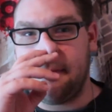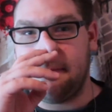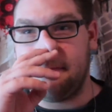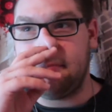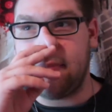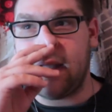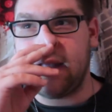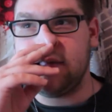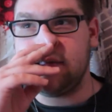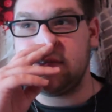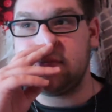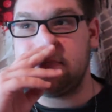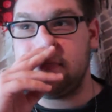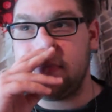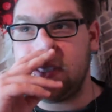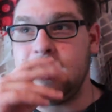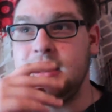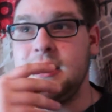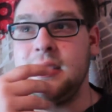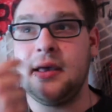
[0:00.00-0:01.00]
Makes
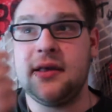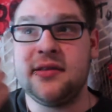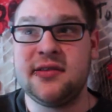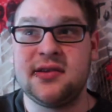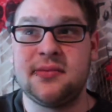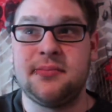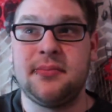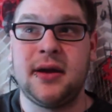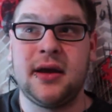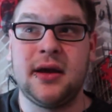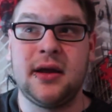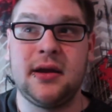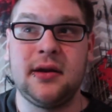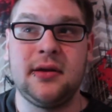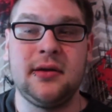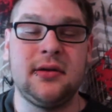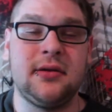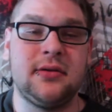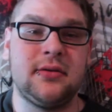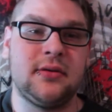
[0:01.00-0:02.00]
me as a
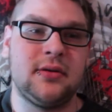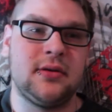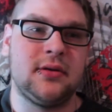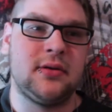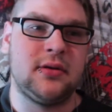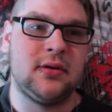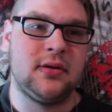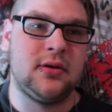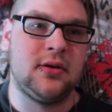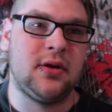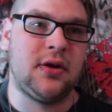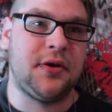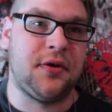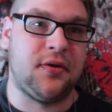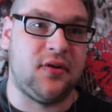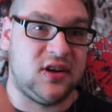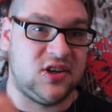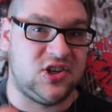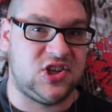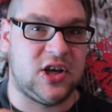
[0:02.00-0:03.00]
man not
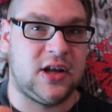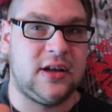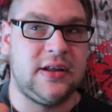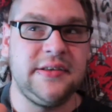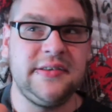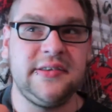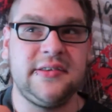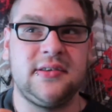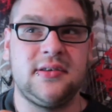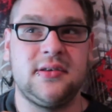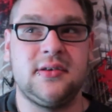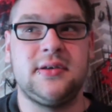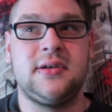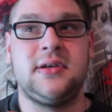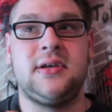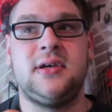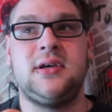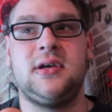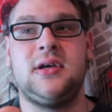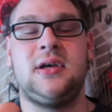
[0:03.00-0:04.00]
only jealous,
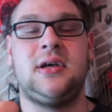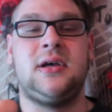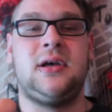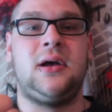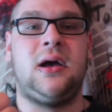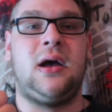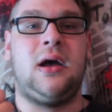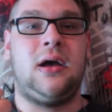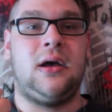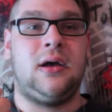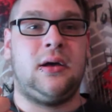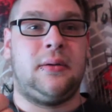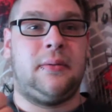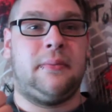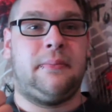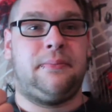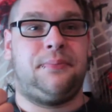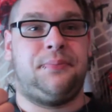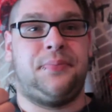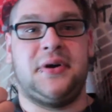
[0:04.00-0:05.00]

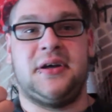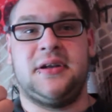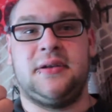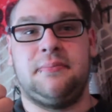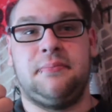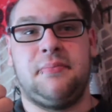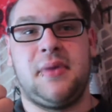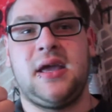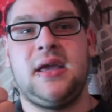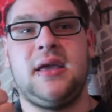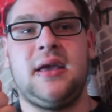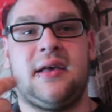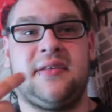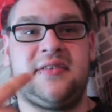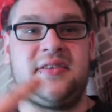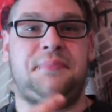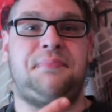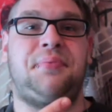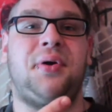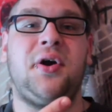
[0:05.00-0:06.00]
but me
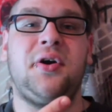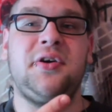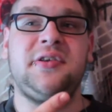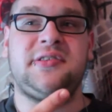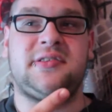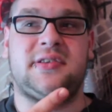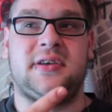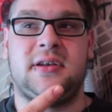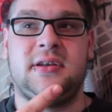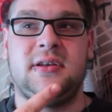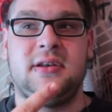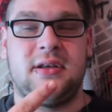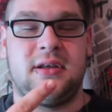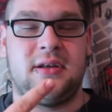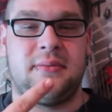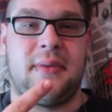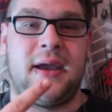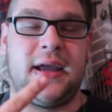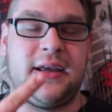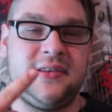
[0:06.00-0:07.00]
as a person,
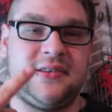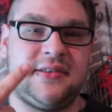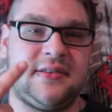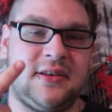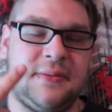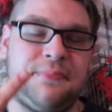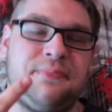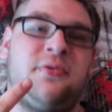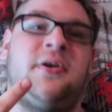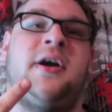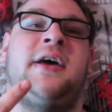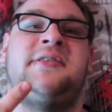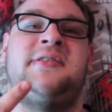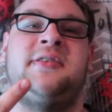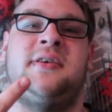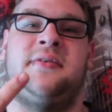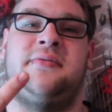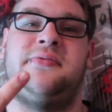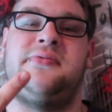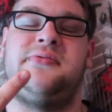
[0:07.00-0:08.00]
it makes
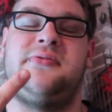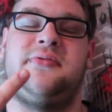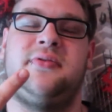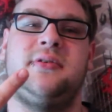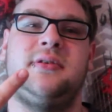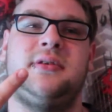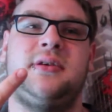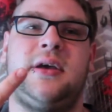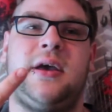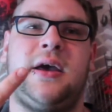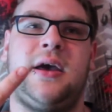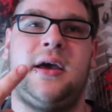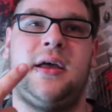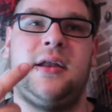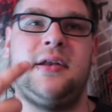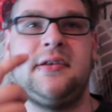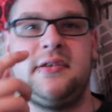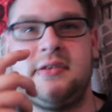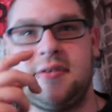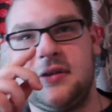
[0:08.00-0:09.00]
depressive.
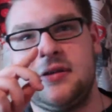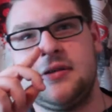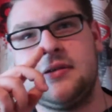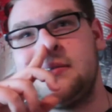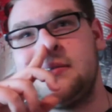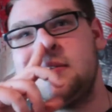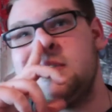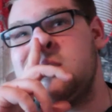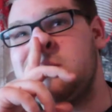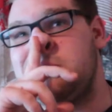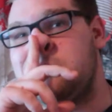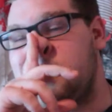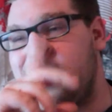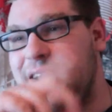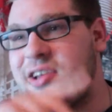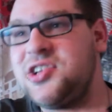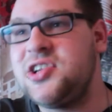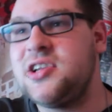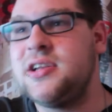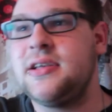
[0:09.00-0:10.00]
And
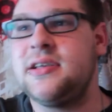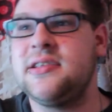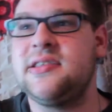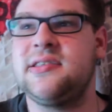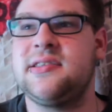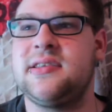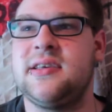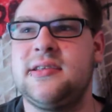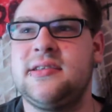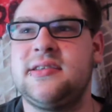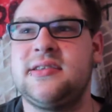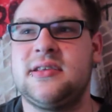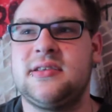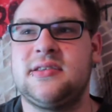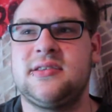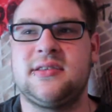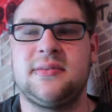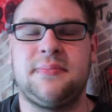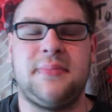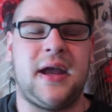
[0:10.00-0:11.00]
depression
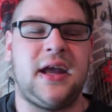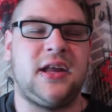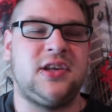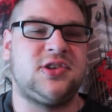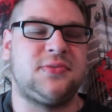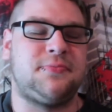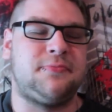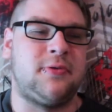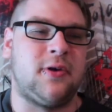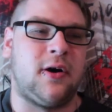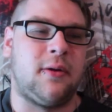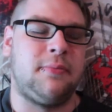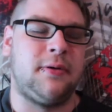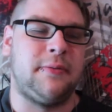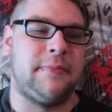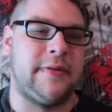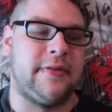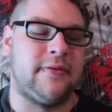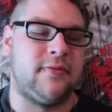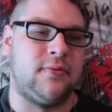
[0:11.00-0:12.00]
is a major
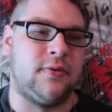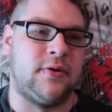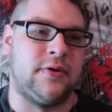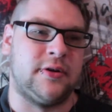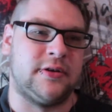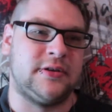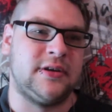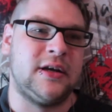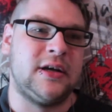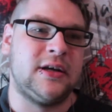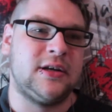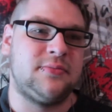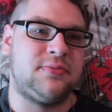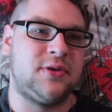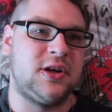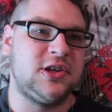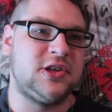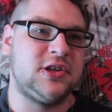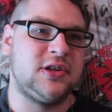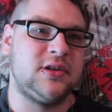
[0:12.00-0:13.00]
problem in the world.
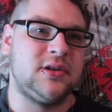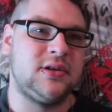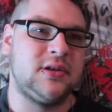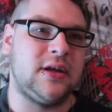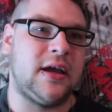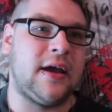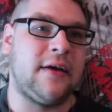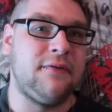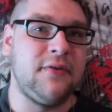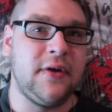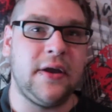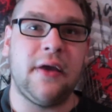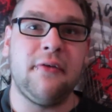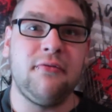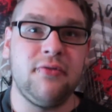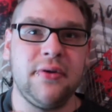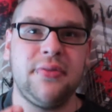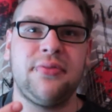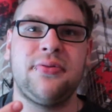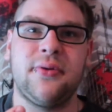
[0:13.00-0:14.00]
Depression,
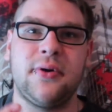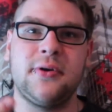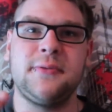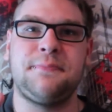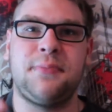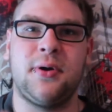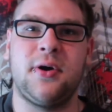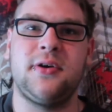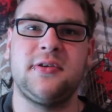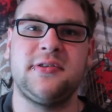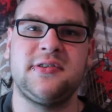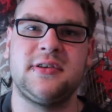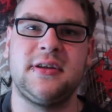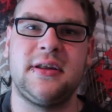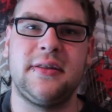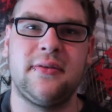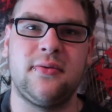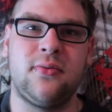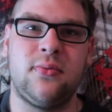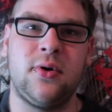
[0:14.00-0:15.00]
every third person
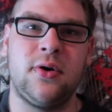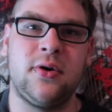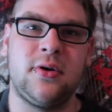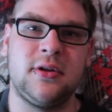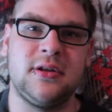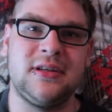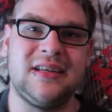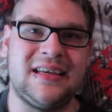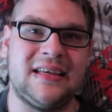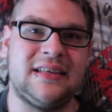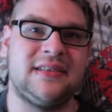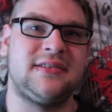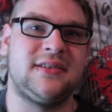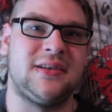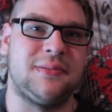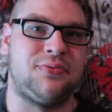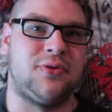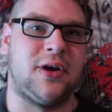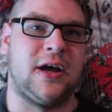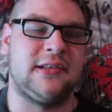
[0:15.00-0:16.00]
in the world is
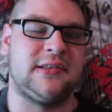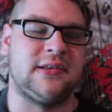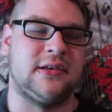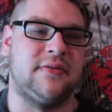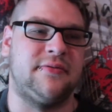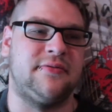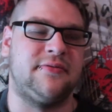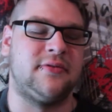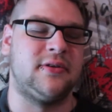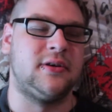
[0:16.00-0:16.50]
depressive.